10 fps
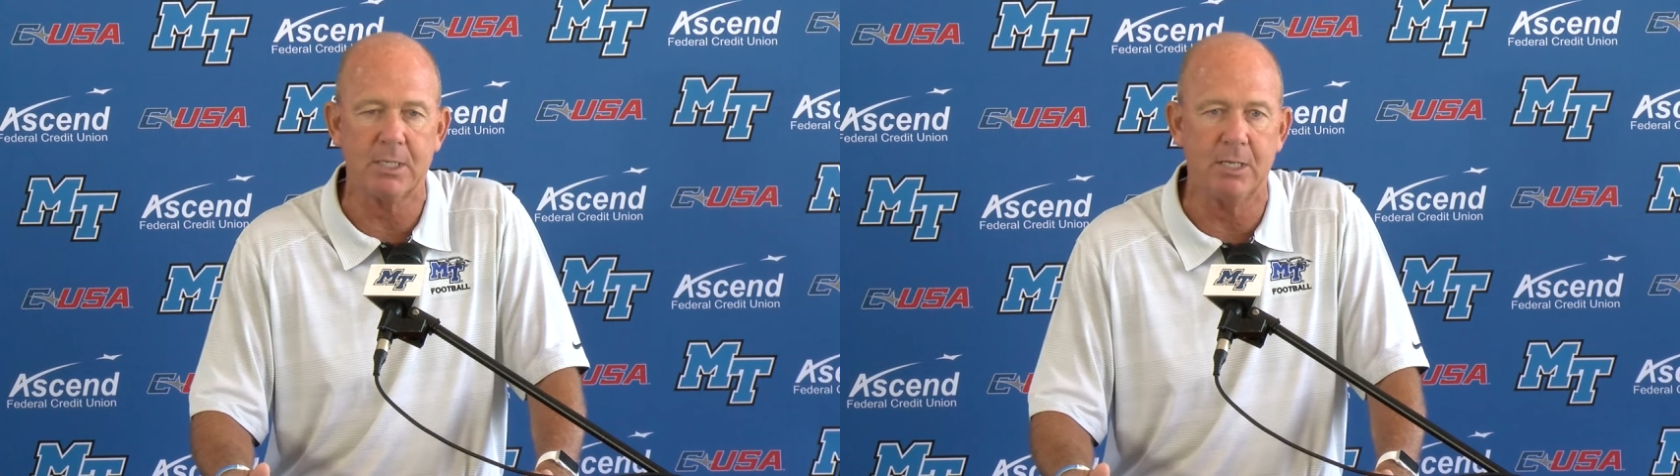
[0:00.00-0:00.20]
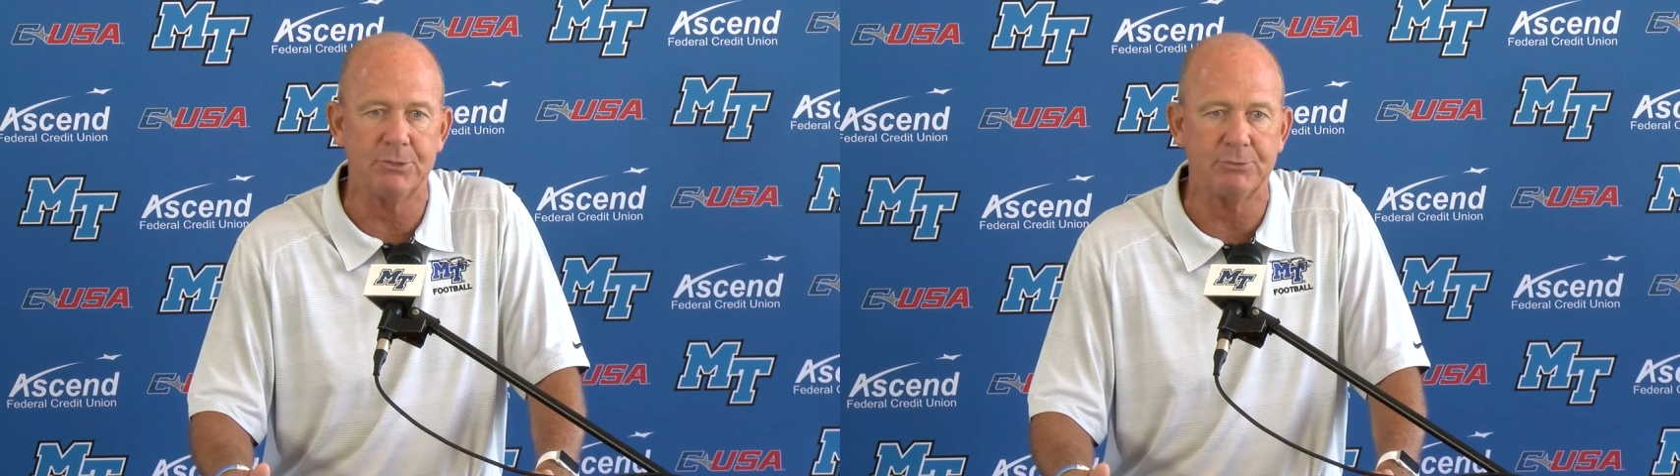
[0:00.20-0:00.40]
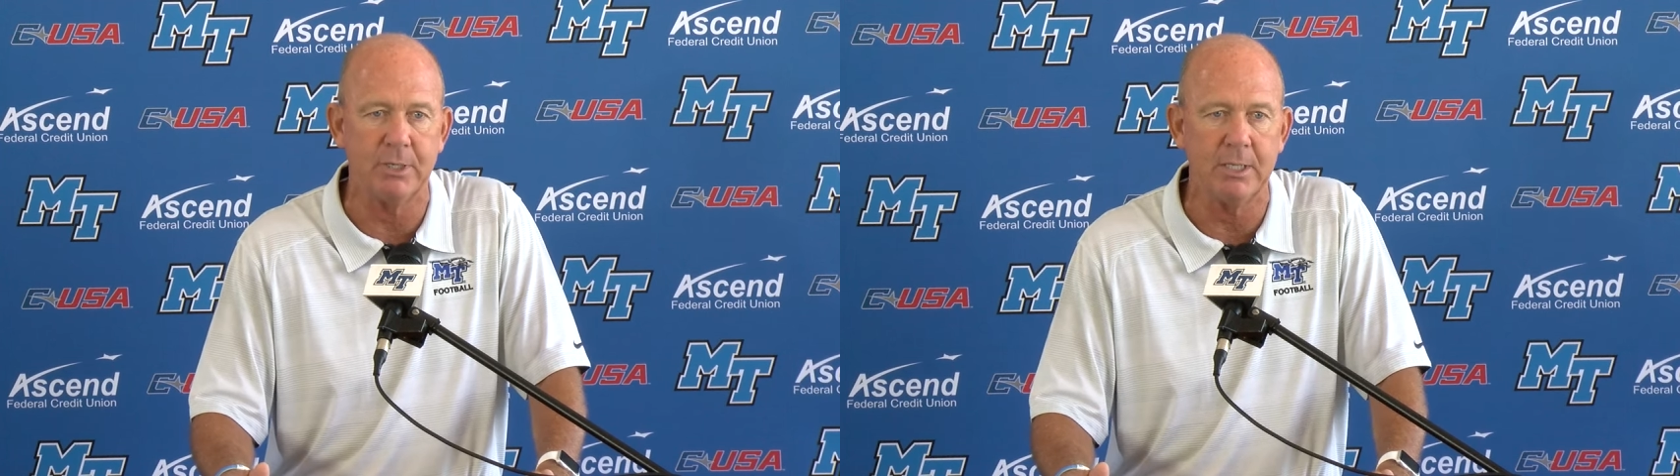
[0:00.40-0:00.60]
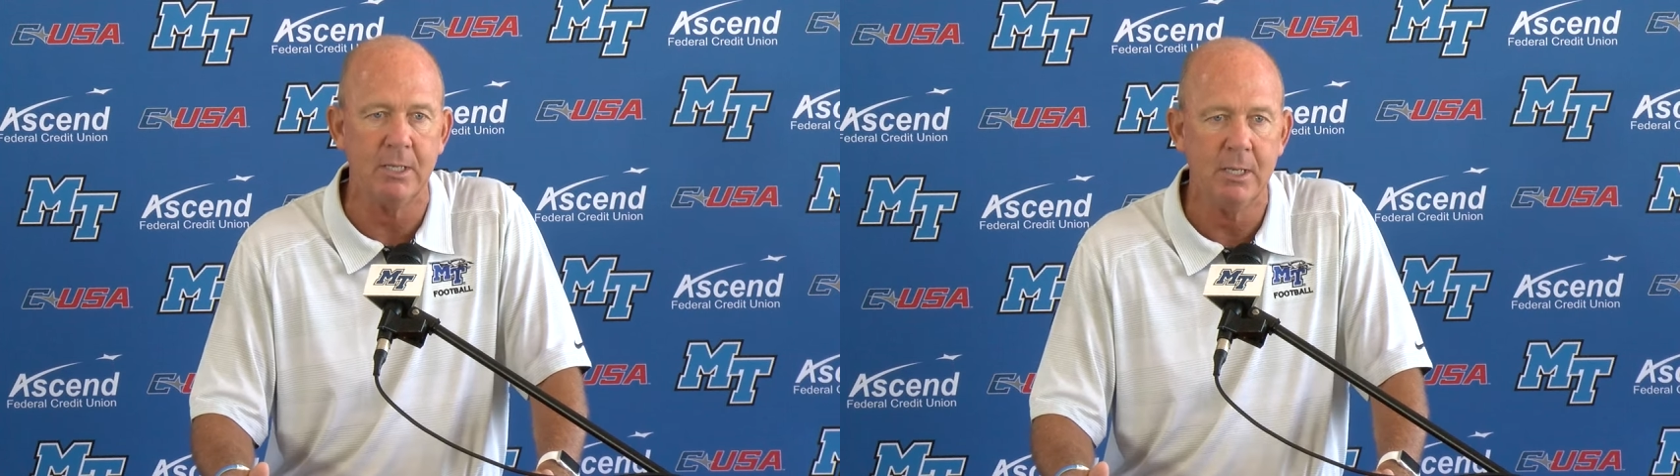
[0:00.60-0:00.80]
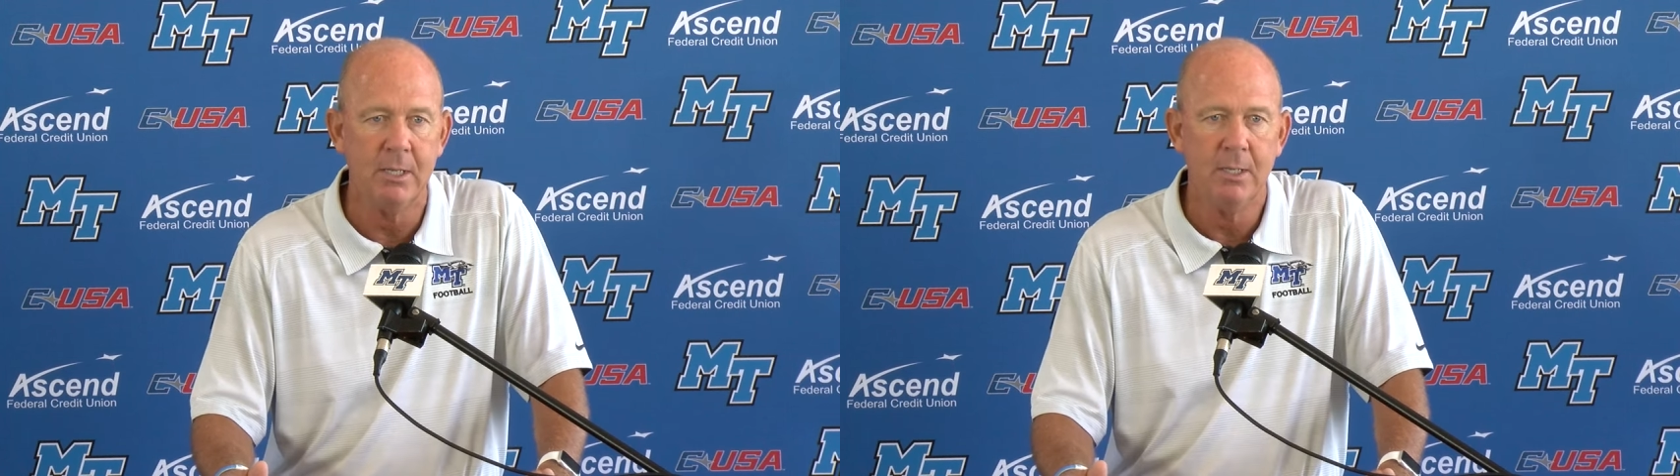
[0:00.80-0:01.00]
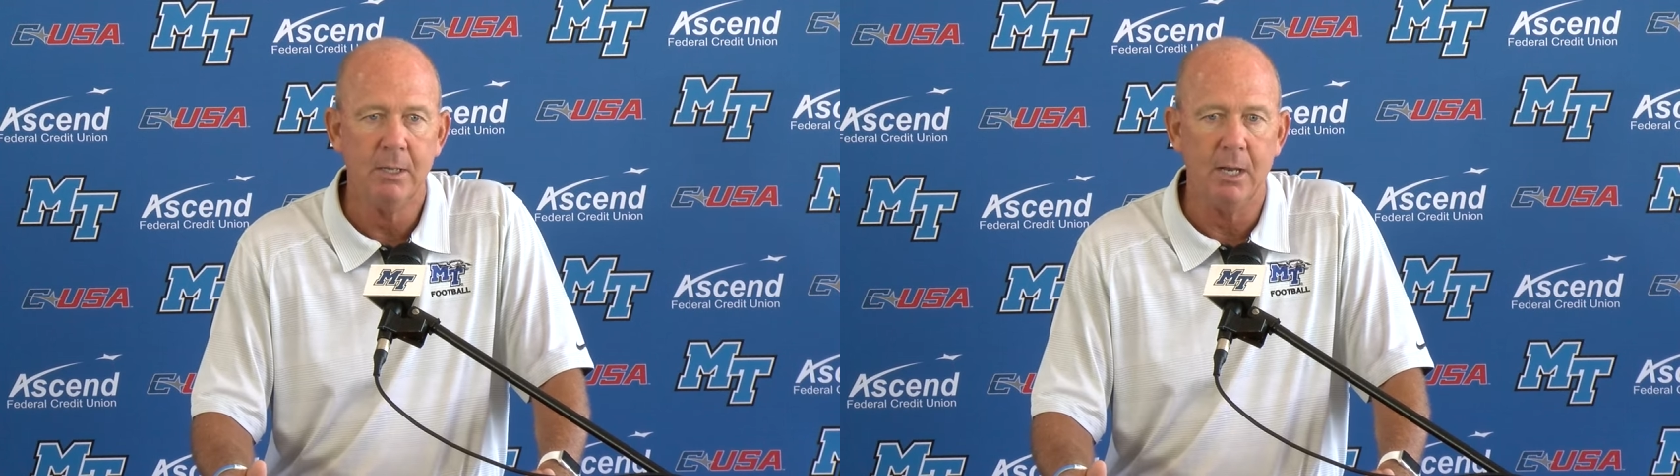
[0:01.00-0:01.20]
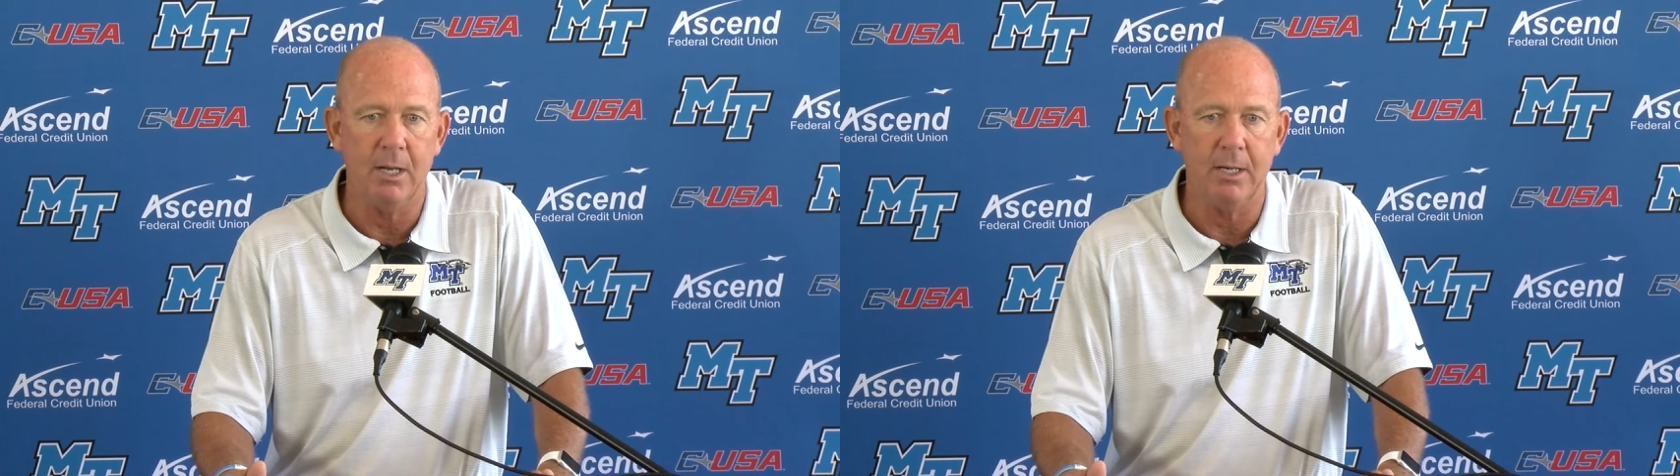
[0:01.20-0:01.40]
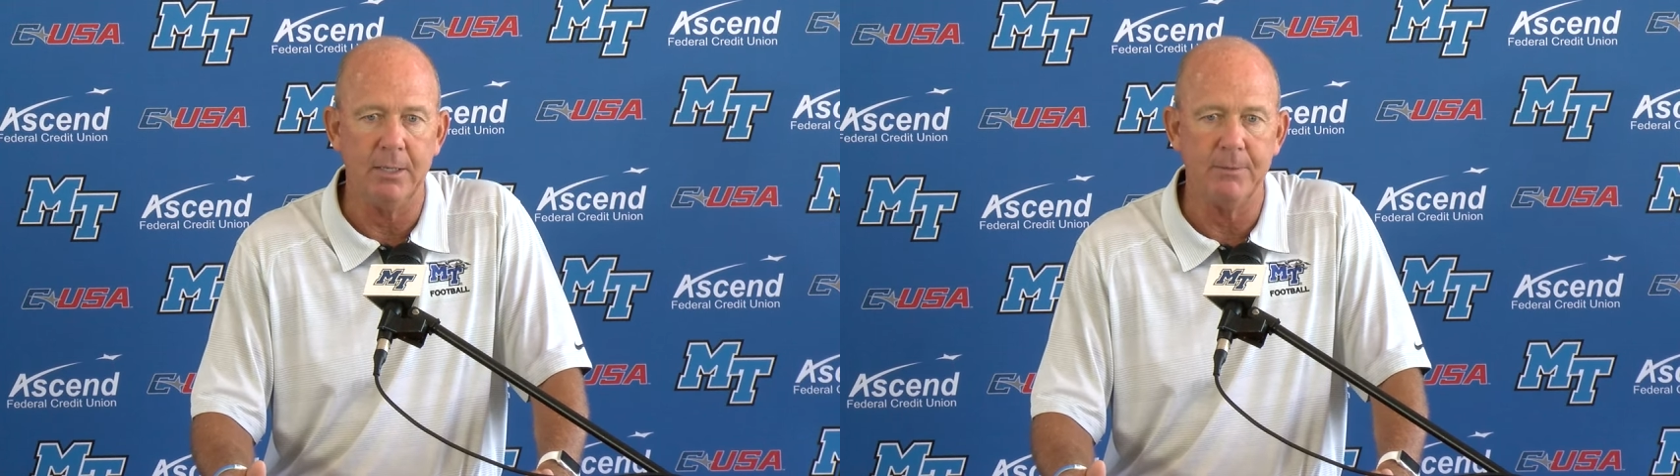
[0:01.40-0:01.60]
country
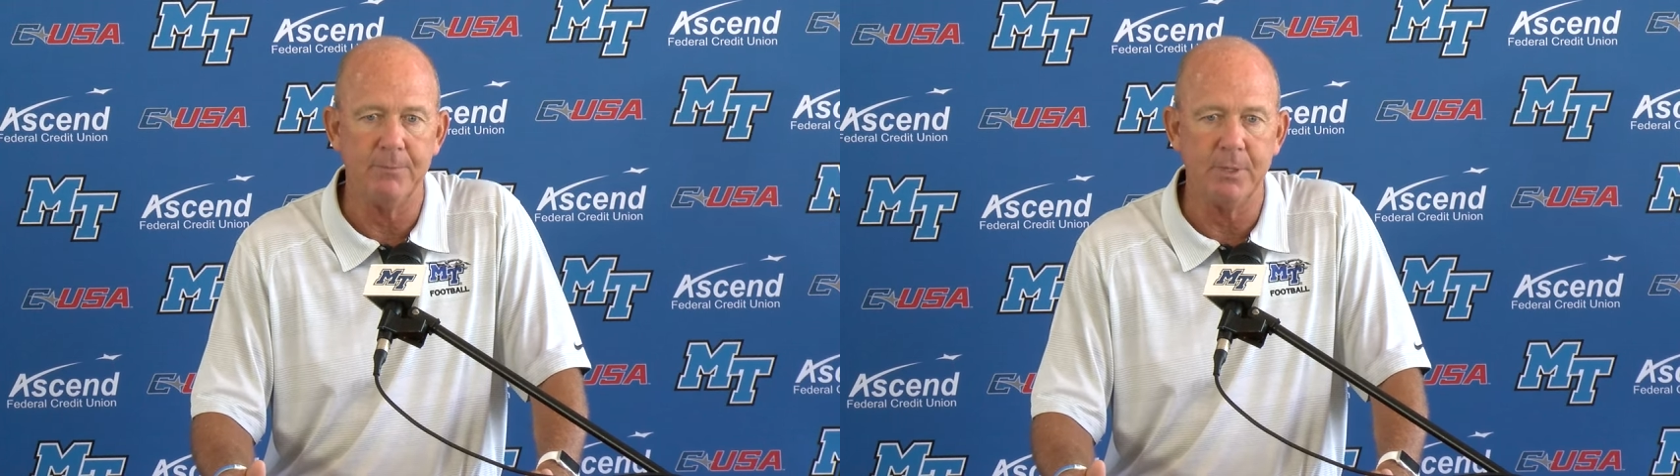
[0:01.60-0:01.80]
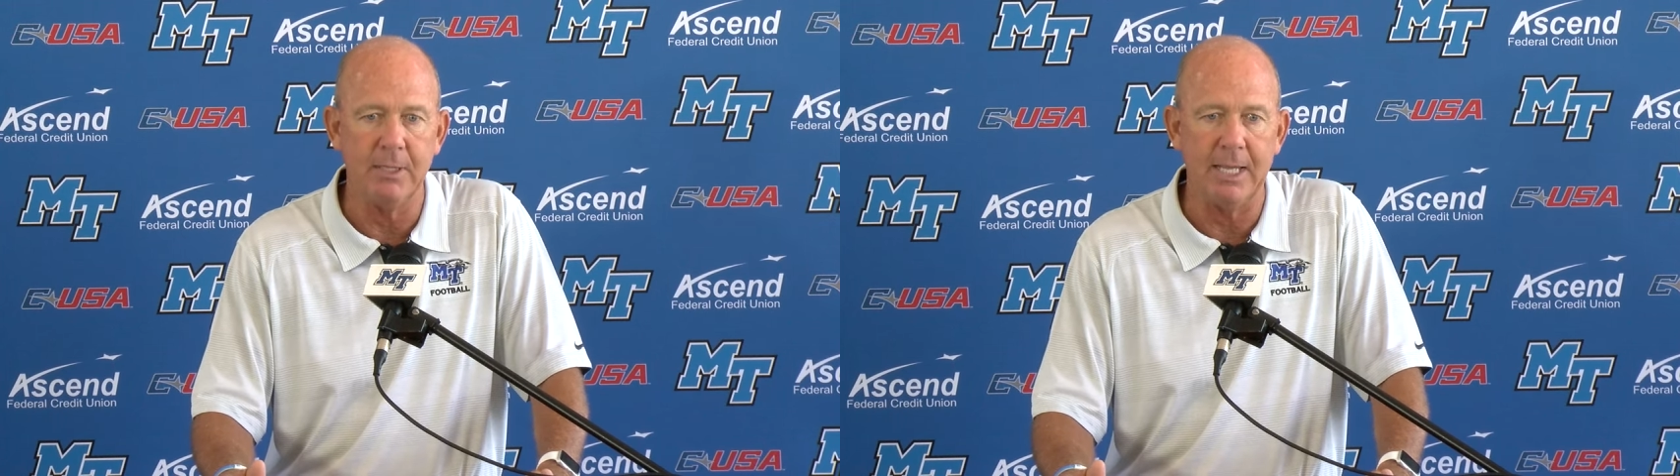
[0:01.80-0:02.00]
uh, the